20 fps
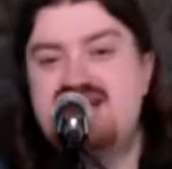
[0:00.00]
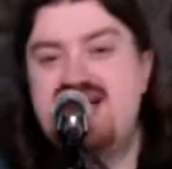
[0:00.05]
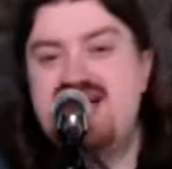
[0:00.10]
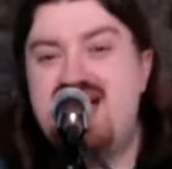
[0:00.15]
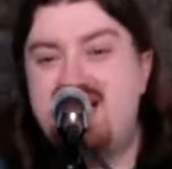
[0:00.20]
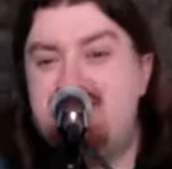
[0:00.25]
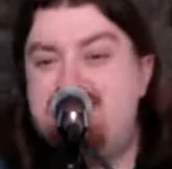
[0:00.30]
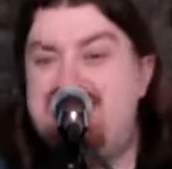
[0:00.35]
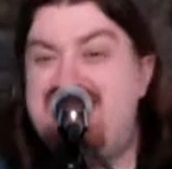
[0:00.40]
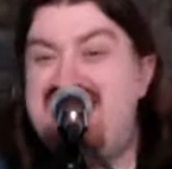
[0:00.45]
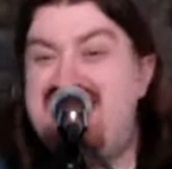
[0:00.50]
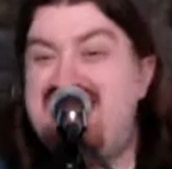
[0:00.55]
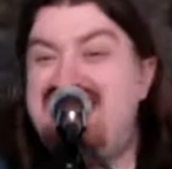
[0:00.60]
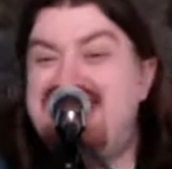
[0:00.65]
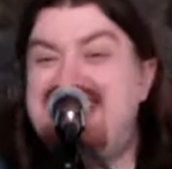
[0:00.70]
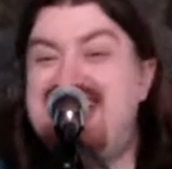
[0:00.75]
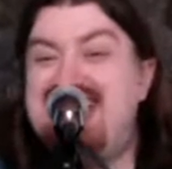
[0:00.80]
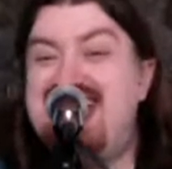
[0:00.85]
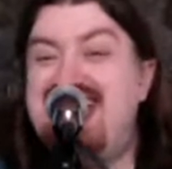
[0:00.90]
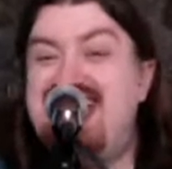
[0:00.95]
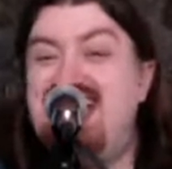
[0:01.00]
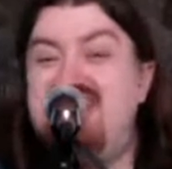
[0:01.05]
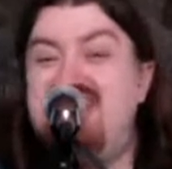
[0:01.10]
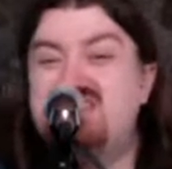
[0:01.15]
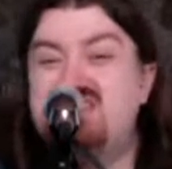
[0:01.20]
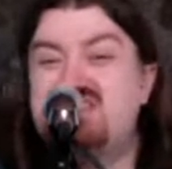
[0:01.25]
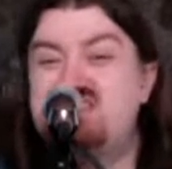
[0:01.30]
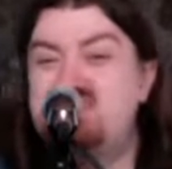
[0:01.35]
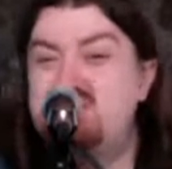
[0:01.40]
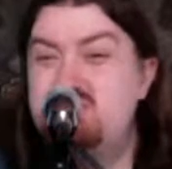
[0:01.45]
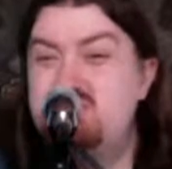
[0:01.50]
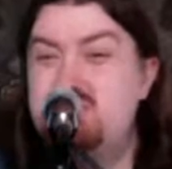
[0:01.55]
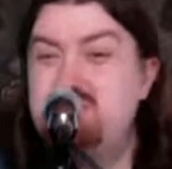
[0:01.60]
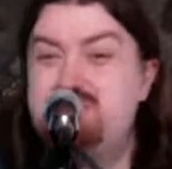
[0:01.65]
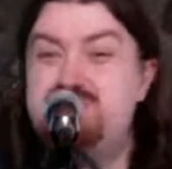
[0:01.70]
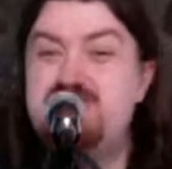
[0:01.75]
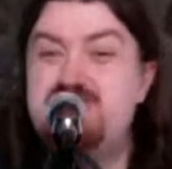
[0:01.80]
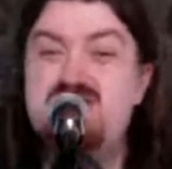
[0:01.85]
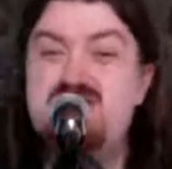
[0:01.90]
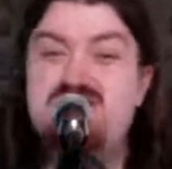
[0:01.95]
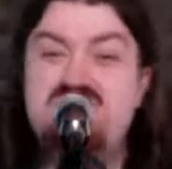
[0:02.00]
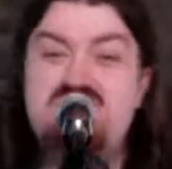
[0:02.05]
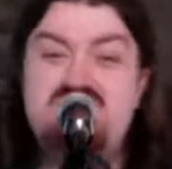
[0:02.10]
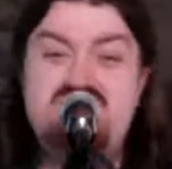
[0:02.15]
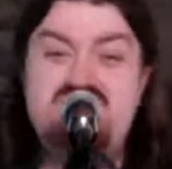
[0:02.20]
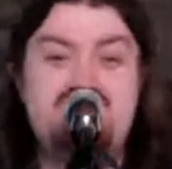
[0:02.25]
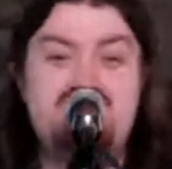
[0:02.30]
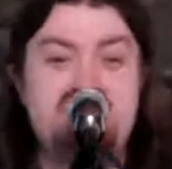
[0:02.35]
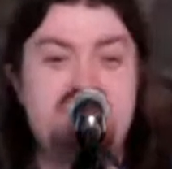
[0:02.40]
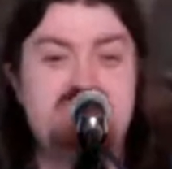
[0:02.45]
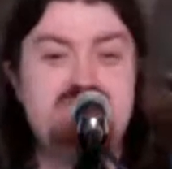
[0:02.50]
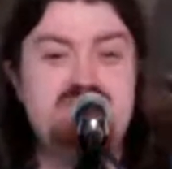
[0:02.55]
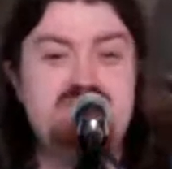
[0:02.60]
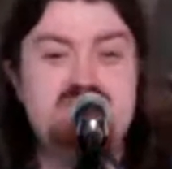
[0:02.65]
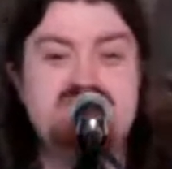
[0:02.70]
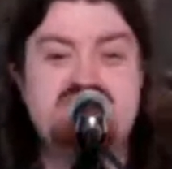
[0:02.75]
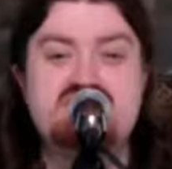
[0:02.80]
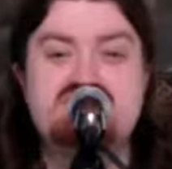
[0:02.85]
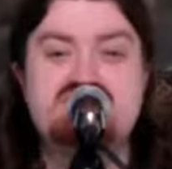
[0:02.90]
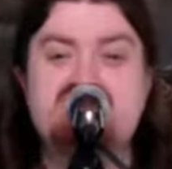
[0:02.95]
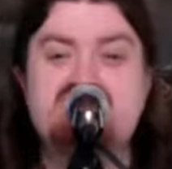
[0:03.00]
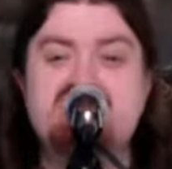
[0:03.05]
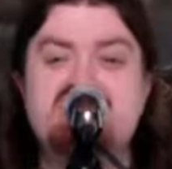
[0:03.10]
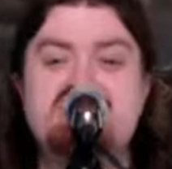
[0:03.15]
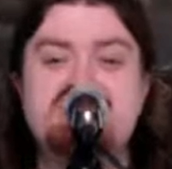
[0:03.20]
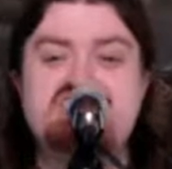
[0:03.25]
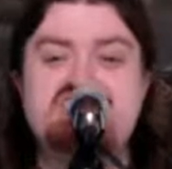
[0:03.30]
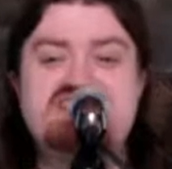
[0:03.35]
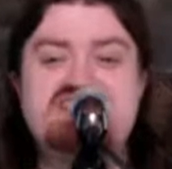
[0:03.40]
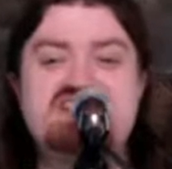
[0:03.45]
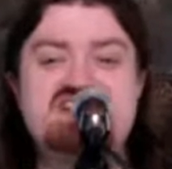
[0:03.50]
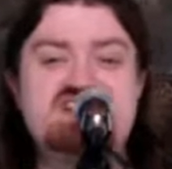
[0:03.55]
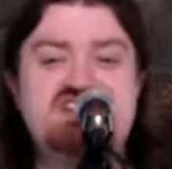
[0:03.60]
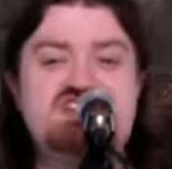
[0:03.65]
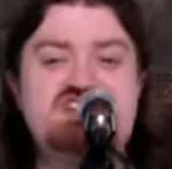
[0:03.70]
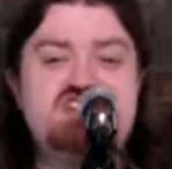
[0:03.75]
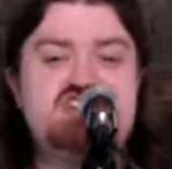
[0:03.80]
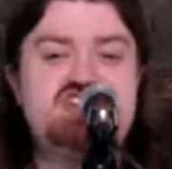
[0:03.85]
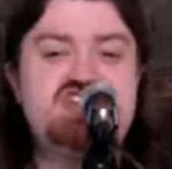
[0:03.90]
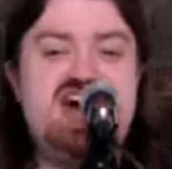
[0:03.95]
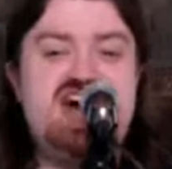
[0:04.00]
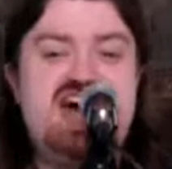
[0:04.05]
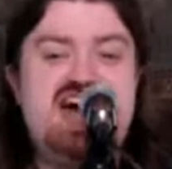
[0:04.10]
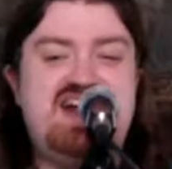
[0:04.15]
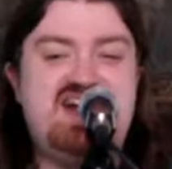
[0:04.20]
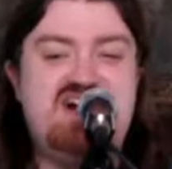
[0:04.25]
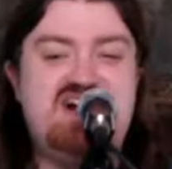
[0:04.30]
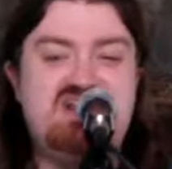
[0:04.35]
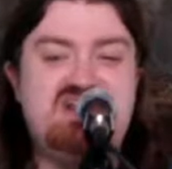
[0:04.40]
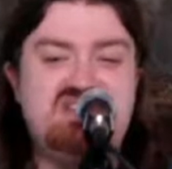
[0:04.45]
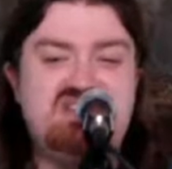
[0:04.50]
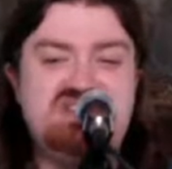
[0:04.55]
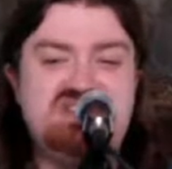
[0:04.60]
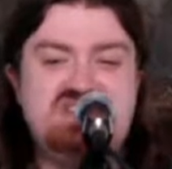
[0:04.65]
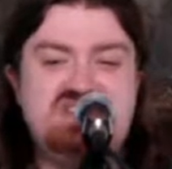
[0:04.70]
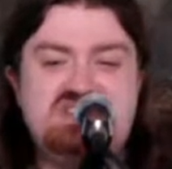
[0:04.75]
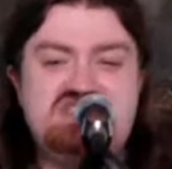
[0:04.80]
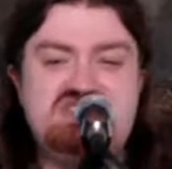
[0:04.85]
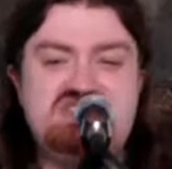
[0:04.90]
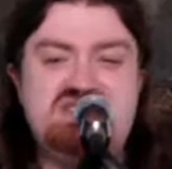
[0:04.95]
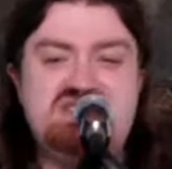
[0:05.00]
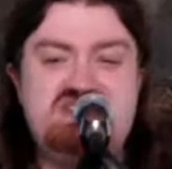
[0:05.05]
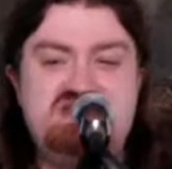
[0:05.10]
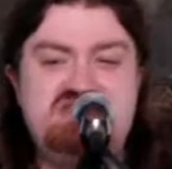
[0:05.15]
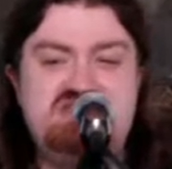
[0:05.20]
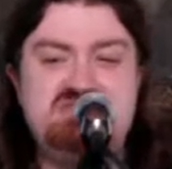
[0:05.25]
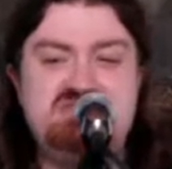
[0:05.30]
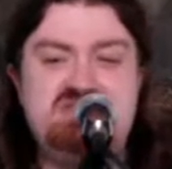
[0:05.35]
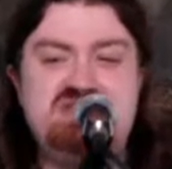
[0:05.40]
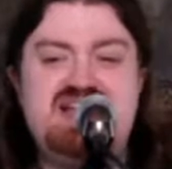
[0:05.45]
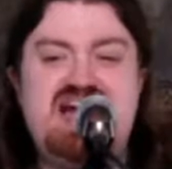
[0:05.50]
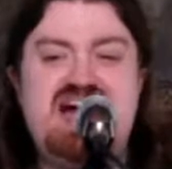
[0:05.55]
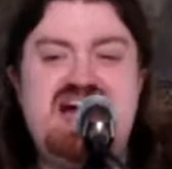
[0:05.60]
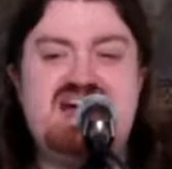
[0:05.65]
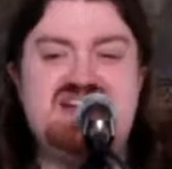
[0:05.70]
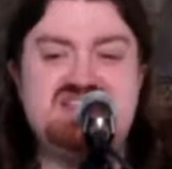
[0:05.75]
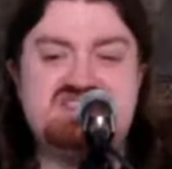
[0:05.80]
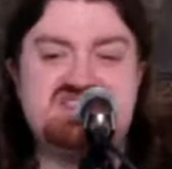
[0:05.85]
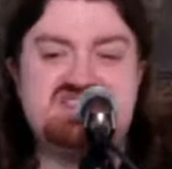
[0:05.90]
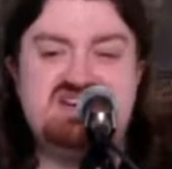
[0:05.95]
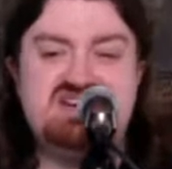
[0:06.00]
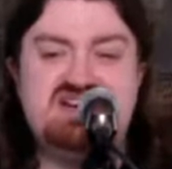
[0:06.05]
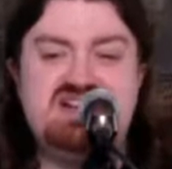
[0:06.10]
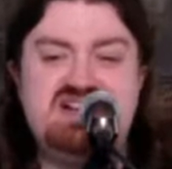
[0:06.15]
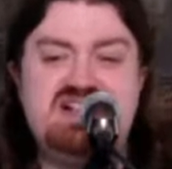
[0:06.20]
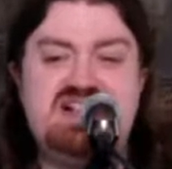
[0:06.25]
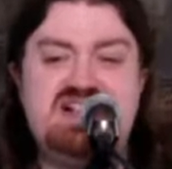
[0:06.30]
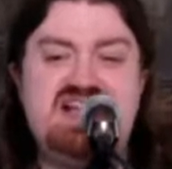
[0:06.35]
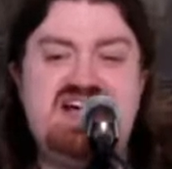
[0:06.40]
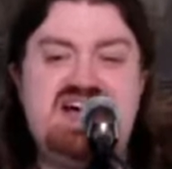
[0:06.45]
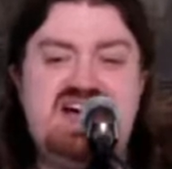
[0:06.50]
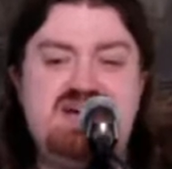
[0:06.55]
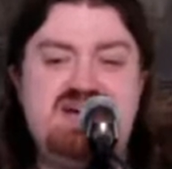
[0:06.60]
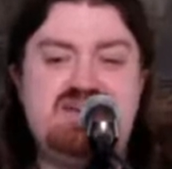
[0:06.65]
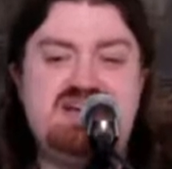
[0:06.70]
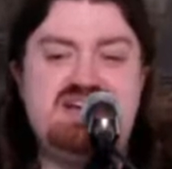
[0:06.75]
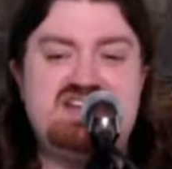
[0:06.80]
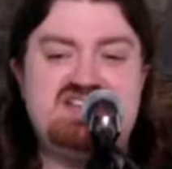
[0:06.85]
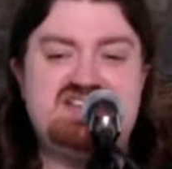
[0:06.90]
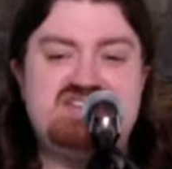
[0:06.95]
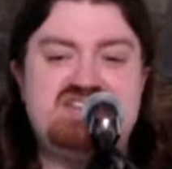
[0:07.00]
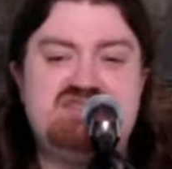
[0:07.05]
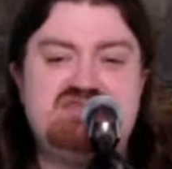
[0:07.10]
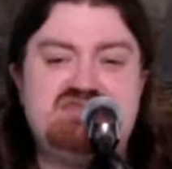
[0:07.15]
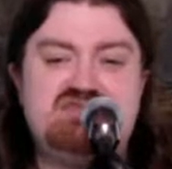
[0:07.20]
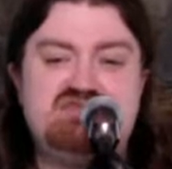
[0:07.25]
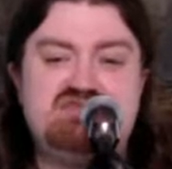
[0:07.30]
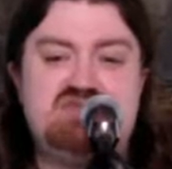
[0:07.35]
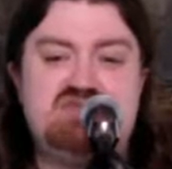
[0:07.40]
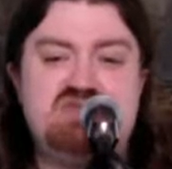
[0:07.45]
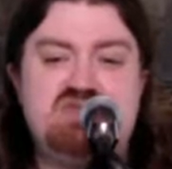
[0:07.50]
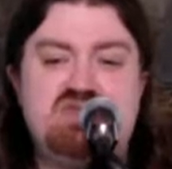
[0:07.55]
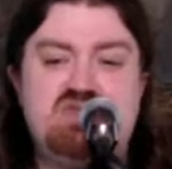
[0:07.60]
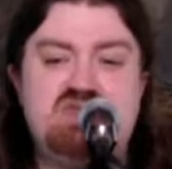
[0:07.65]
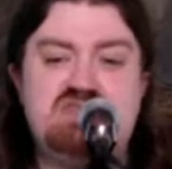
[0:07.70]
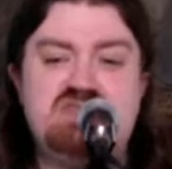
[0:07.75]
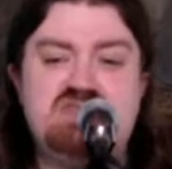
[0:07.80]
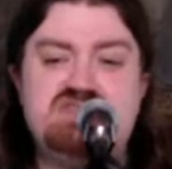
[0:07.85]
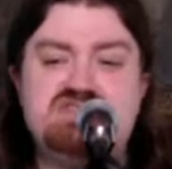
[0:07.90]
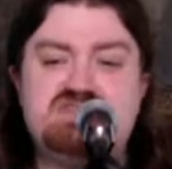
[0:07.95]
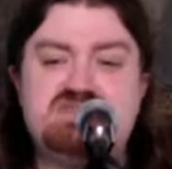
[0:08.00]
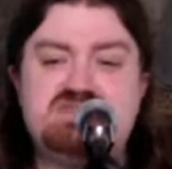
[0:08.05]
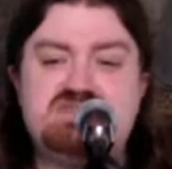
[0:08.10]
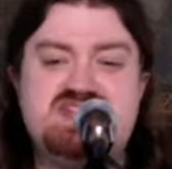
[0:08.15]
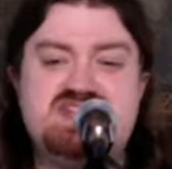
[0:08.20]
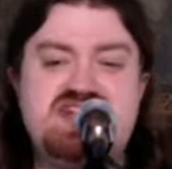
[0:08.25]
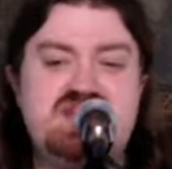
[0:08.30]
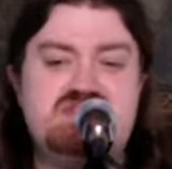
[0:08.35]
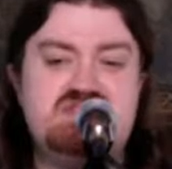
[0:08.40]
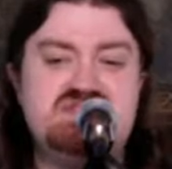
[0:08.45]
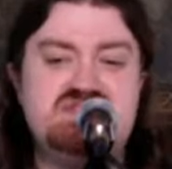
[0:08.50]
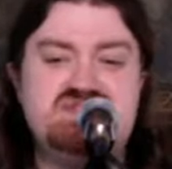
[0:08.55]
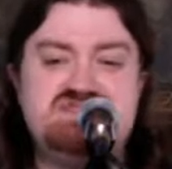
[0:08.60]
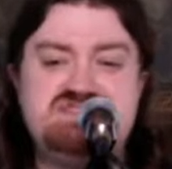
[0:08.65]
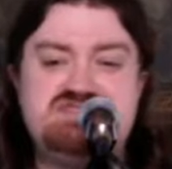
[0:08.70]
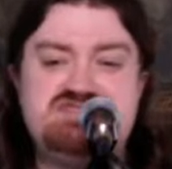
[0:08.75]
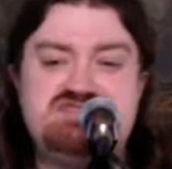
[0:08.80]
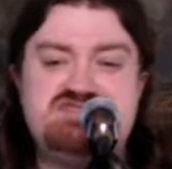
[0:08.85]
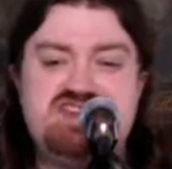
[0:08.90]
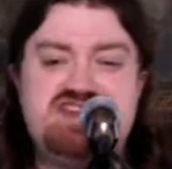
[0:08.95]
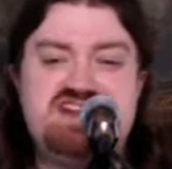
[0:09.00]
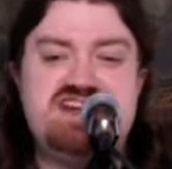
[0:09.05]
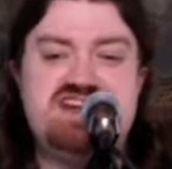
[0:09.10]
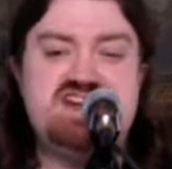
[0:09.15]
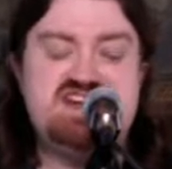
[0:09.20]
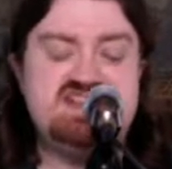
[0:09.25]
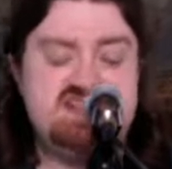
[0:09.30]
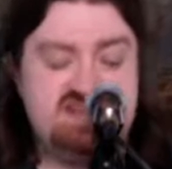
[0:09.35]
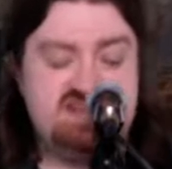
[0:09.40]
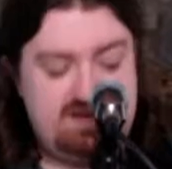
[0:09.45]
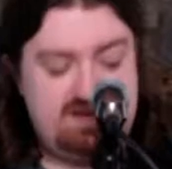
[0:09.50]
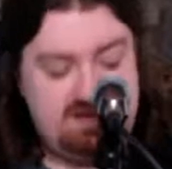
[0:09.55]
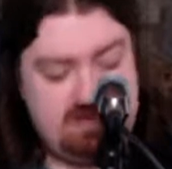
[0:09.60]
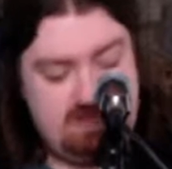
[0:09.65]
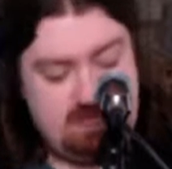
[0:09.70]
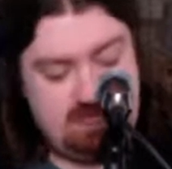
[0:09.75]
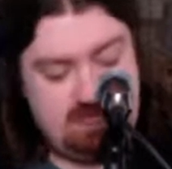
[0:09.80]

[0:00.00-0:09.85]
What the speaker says: I bow down to the floor. A single shot on this green plot is all I'm asking for. September is faded,